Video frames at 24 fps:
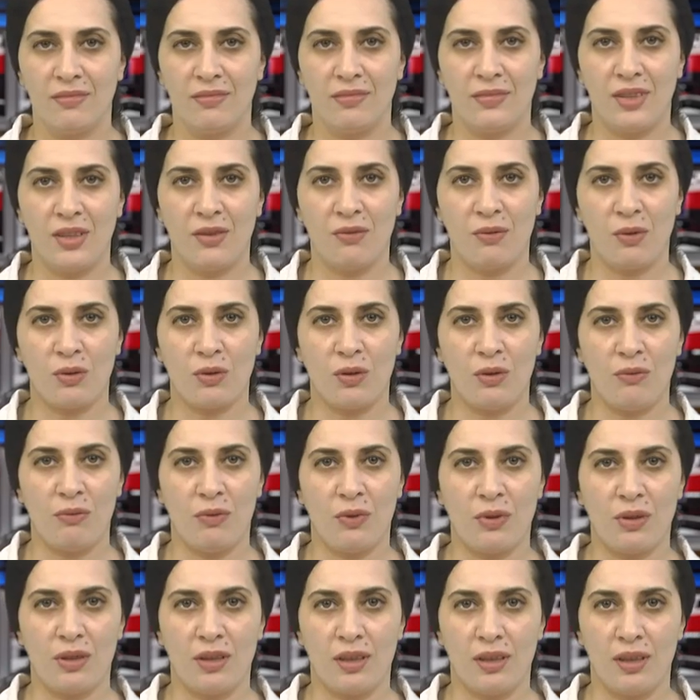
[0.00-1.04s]
This was all
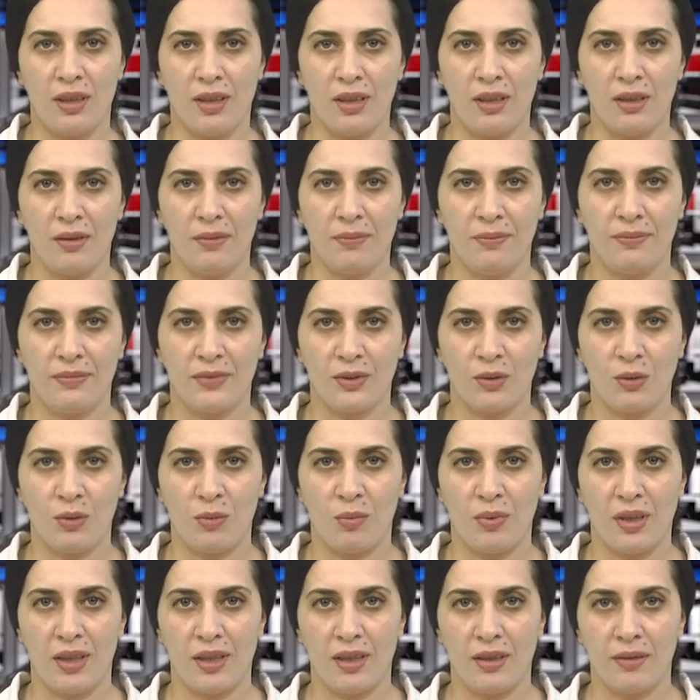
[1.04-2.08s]
for today.
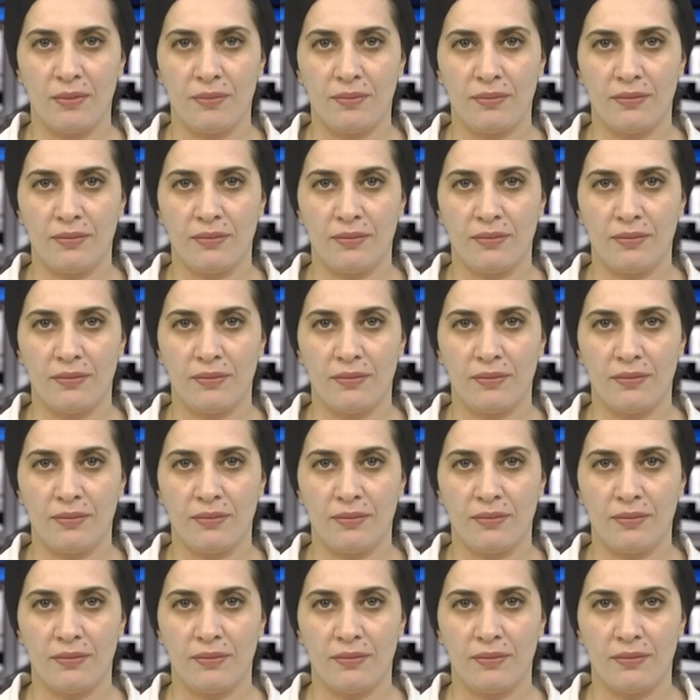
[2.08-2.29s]
Goodbye.